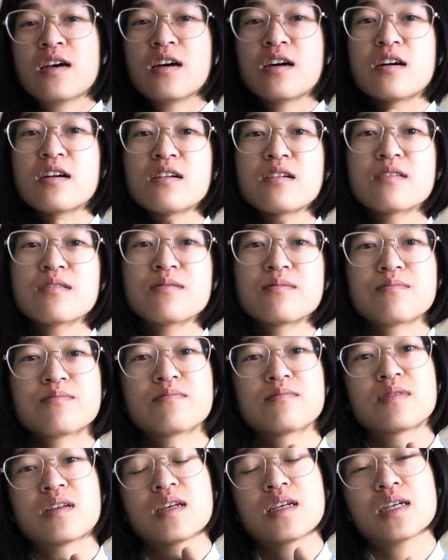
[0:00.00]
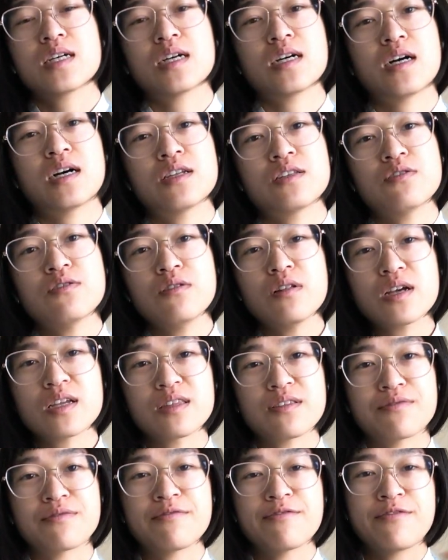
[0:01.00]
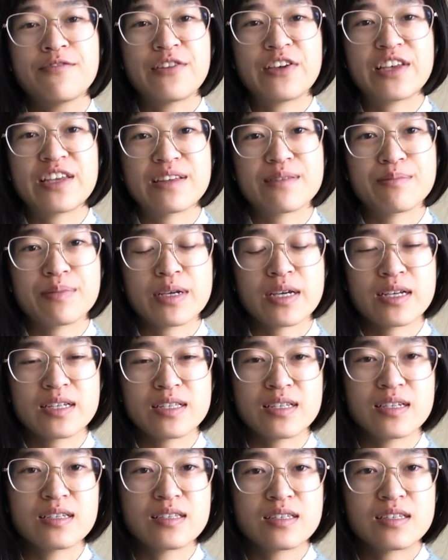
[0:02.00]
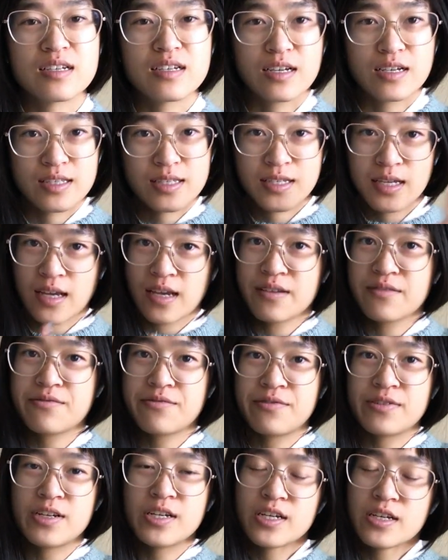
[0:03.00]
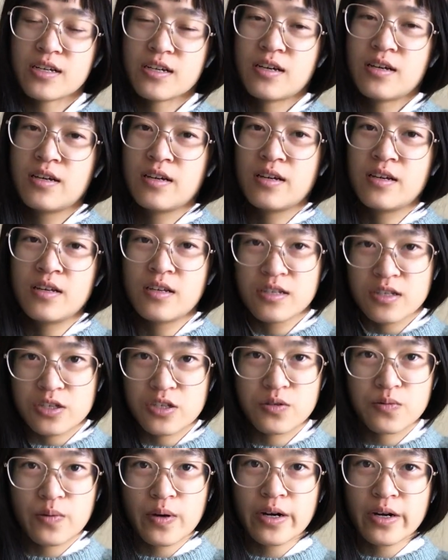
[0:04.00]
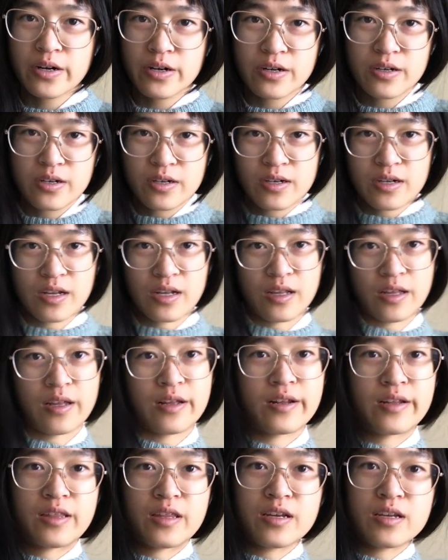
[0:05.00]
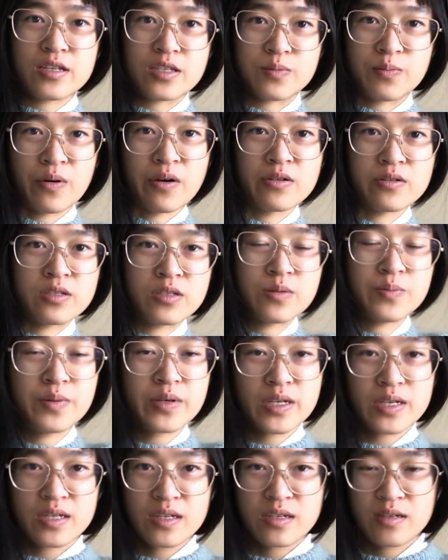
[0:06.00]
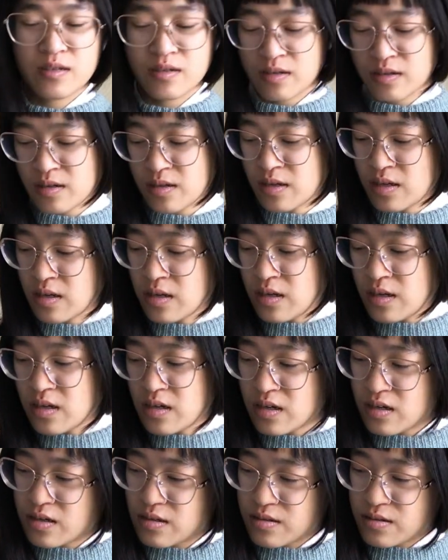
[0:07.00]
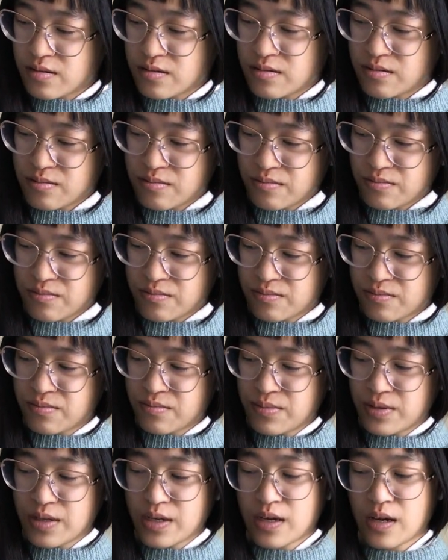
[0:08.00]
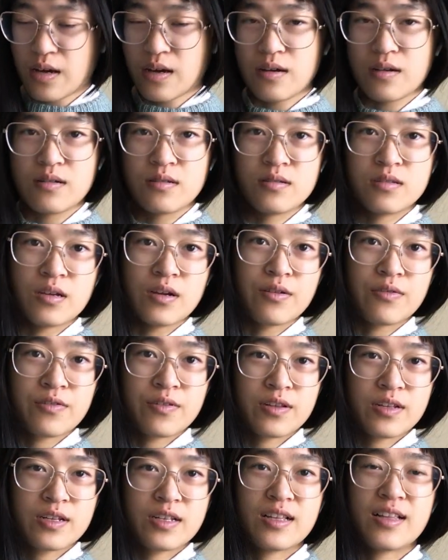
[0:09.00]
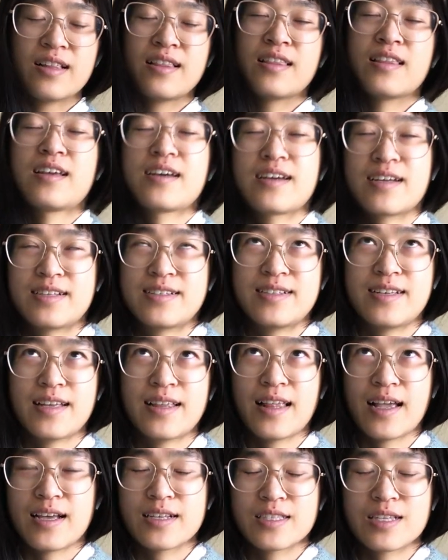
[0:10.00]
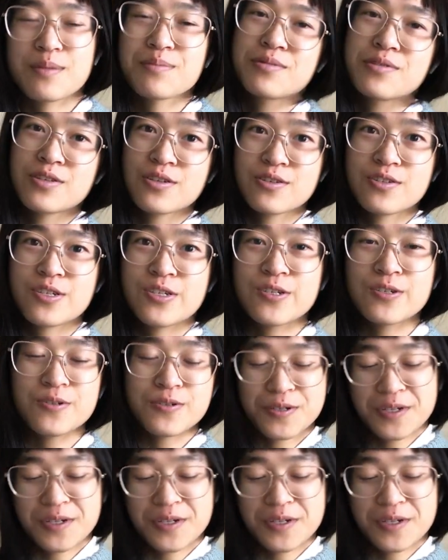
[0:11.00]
I do like the fit because it's like a tight-fitting sweater, and I think it's supposed to be. But yeah, definitely, like I said last episode too,